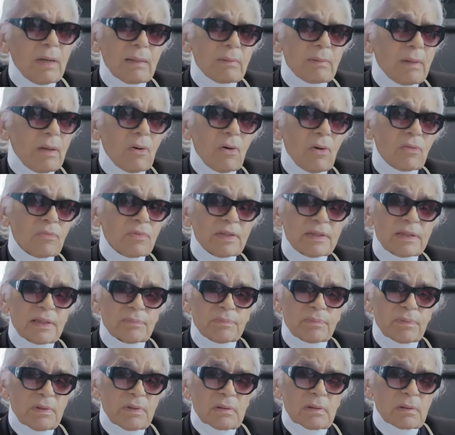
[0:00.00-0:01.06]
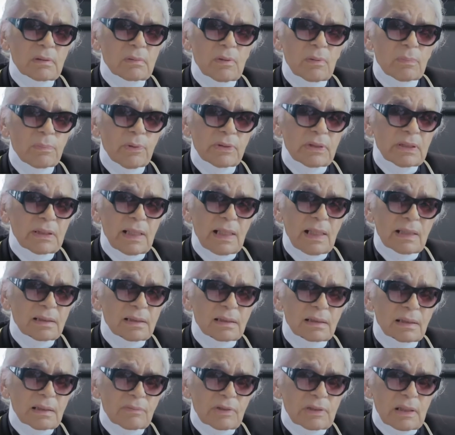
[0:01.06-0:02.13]
No, I always have
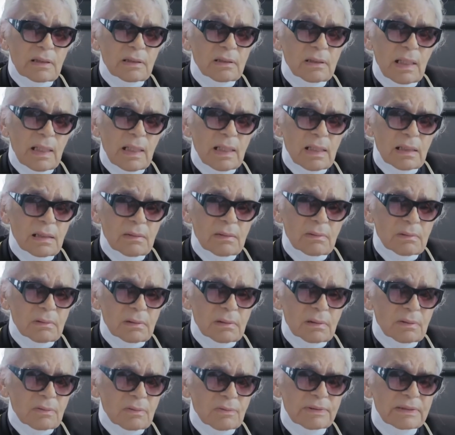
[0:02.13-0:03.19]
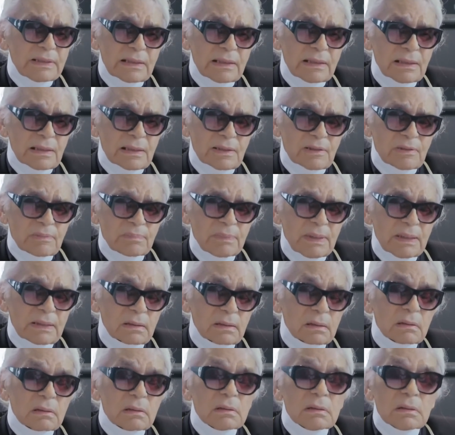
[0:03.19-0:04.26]
bodyguards and things, but it's ridiculous,
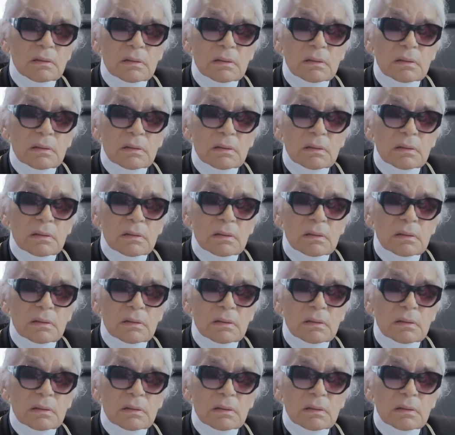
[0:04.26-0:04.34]
but,